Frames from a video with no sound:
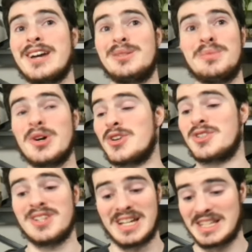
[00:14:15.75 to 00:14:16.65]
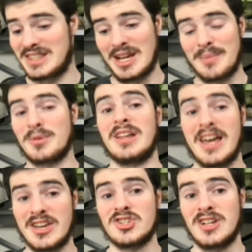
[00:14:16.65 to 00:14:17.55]
Lamar is at the upper
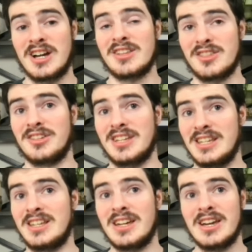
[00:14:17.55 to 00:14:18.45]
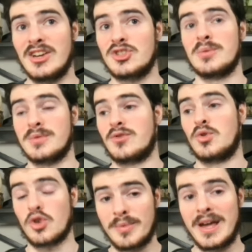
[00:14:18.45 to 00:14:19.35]
echelon of the league in terms of
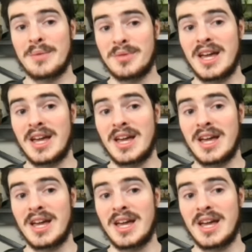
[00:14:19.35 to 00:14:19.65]
quarterback play.